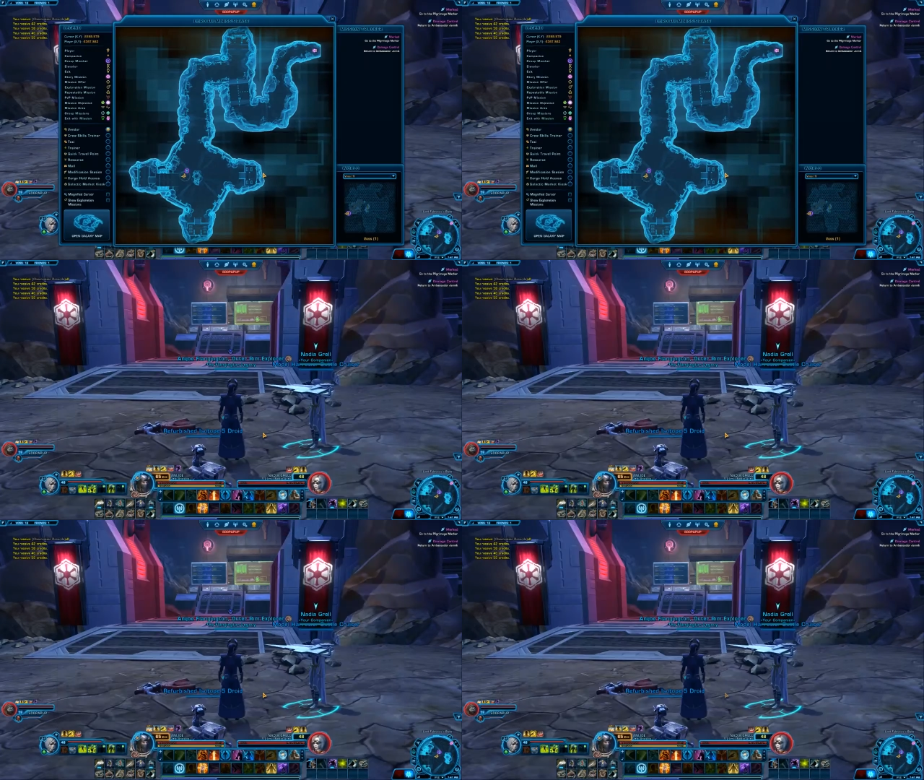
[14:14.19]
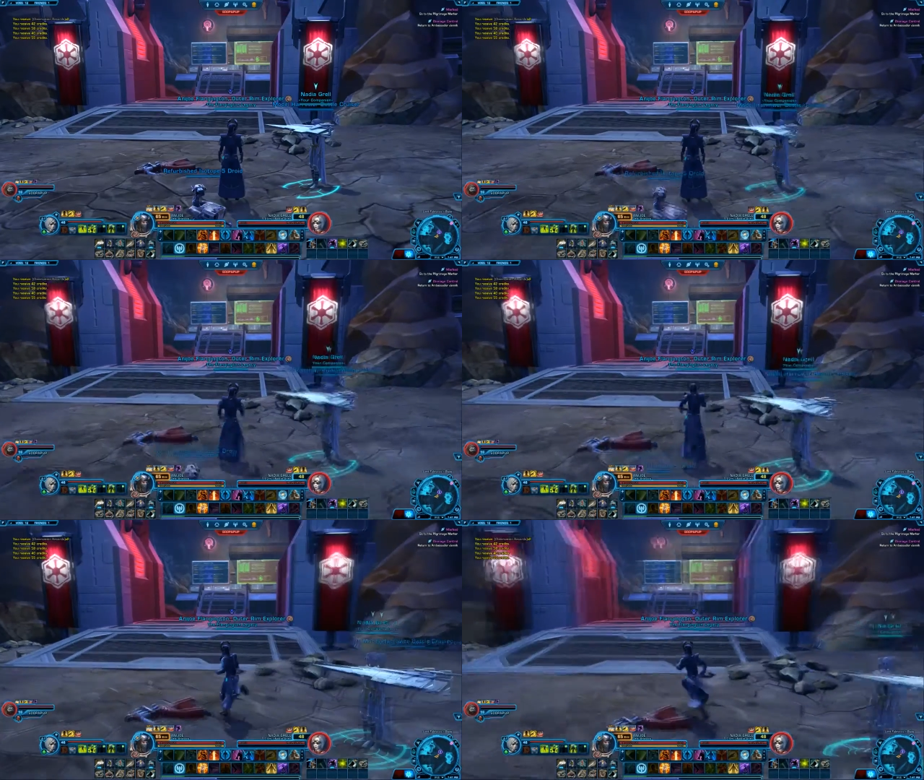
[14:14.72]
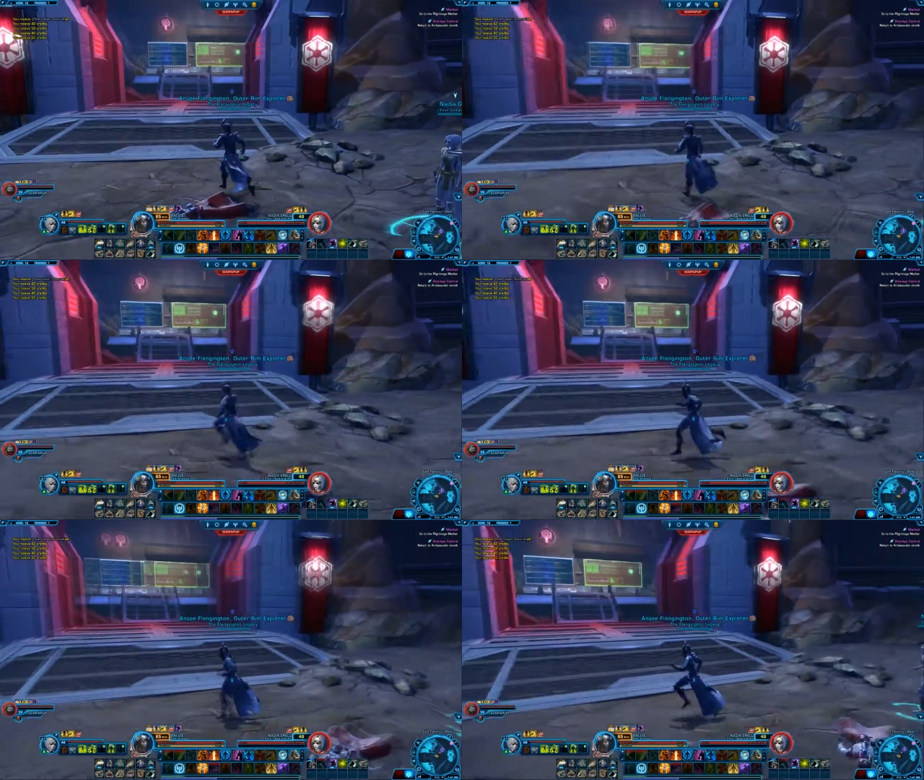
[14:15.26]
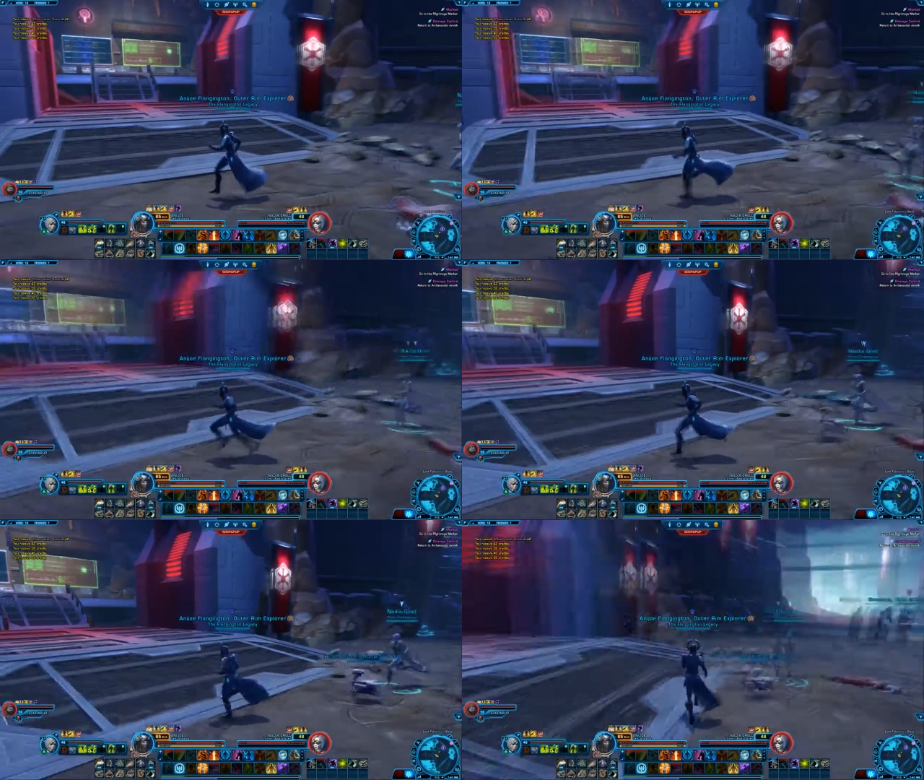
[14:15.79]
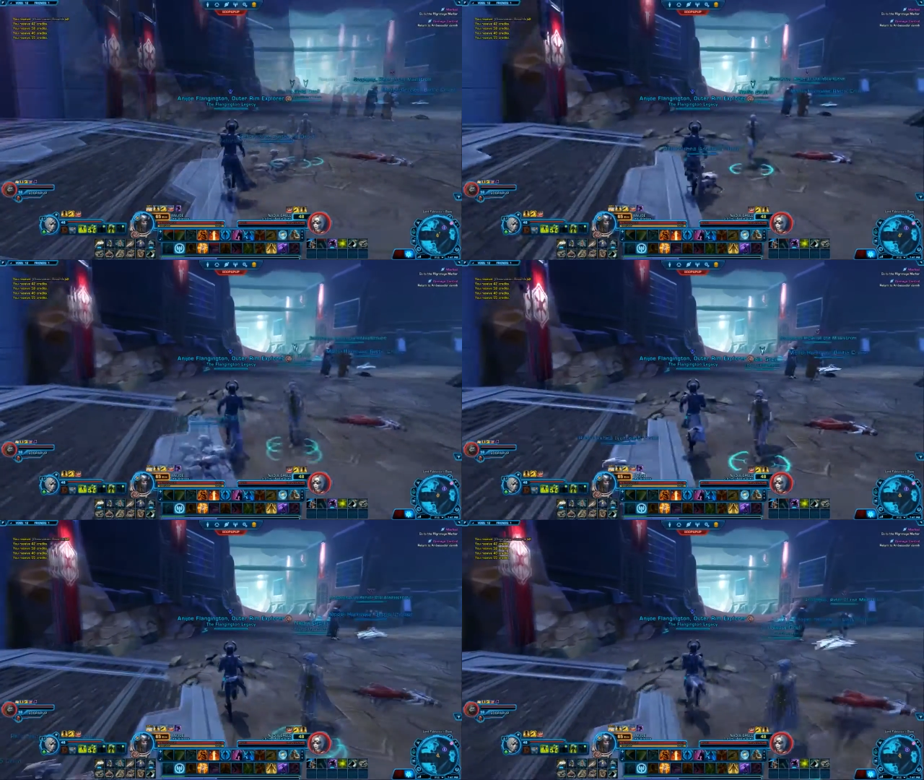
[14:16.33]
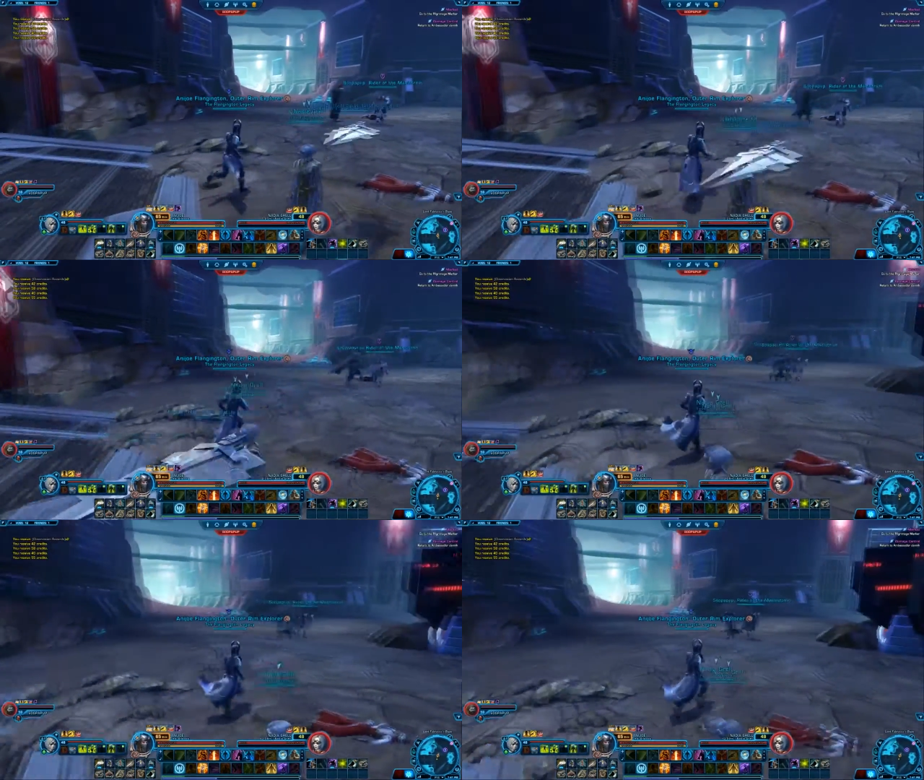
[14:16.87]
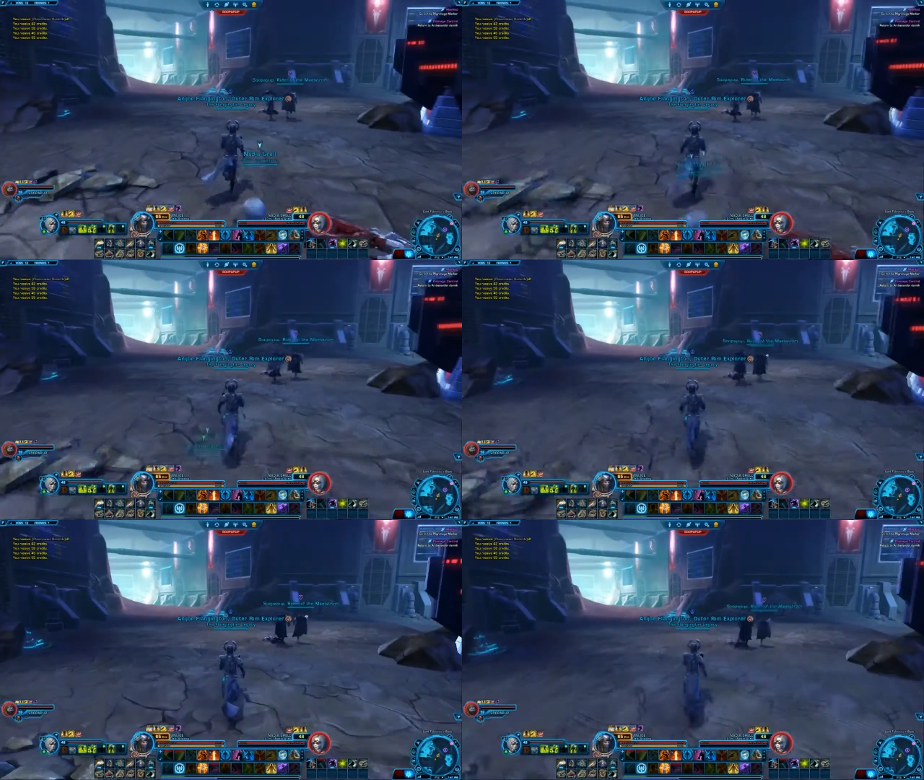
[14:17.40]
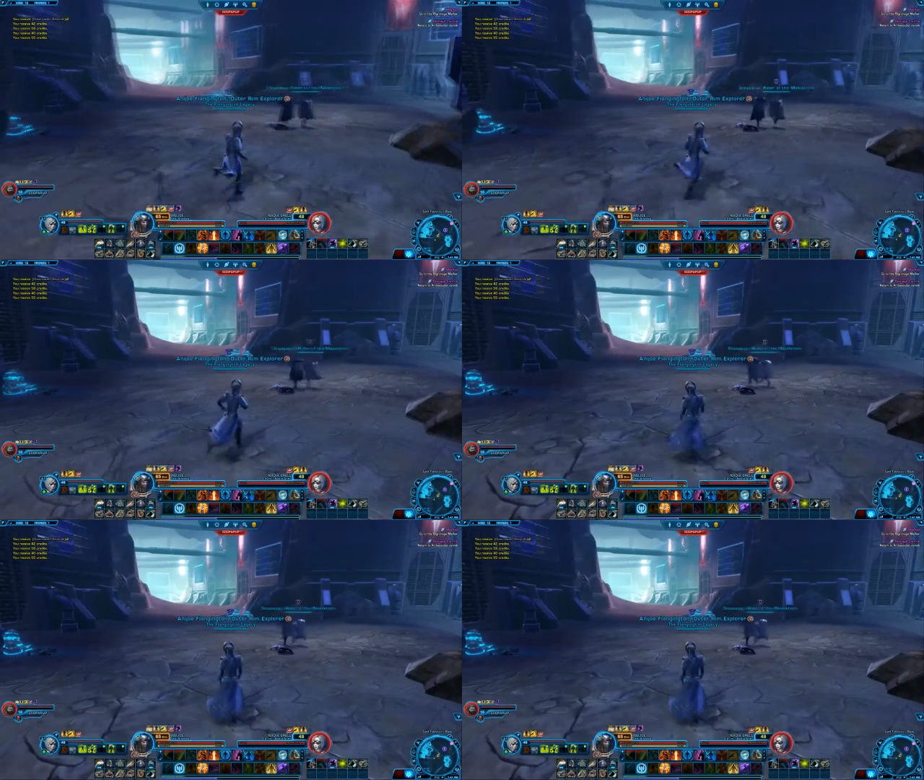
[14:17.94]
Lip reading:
No face is visible, so there are no lips to read.